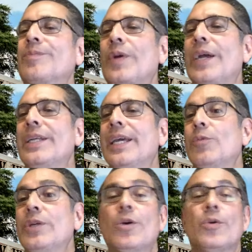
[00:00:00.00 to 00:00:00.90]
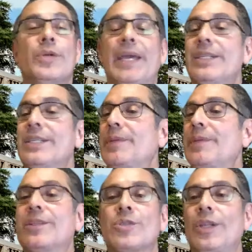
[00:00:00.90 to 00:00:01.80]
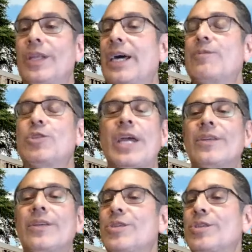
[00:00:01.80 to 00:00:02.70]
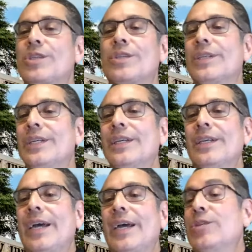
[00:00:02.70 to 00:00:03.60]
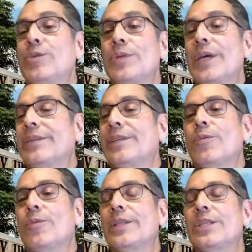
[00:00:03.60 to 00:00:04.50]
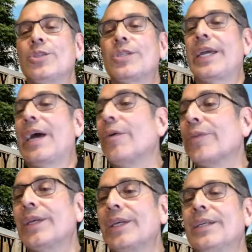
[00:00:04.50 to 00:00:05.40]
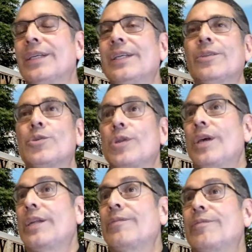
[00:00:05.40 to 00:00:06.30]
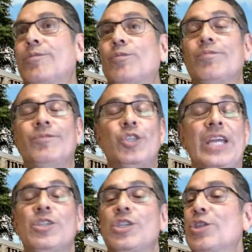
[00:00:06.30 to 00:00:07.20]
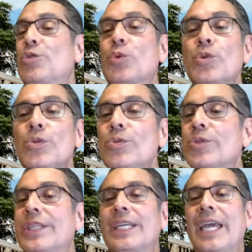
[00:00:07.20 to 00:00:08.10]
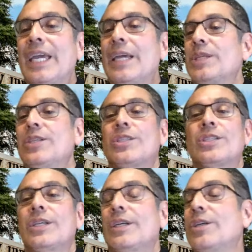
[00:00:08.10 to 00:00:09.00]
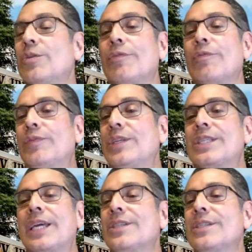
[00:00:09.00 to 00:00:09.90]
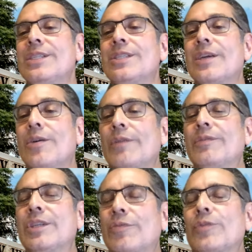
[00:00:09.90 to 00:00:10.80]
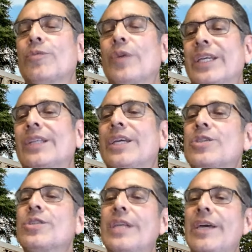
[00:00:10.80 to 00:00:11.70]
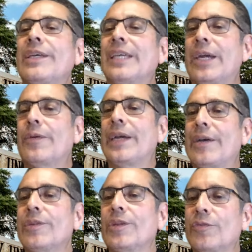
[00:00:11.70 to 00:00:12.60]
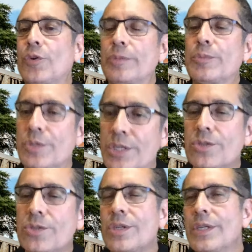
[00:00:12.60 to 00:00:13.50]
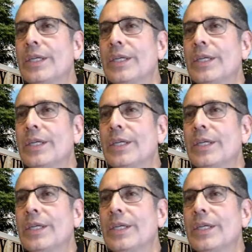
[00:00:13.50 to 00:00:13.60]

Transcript: right? And we know in a pandemic, there's a lot of challenges to how you do that in a way that you stay healthy. There's a lot of changes in the rules and the games. Each, you know, the 50 states and DC all have different regulations on how they carry out their voting procedures.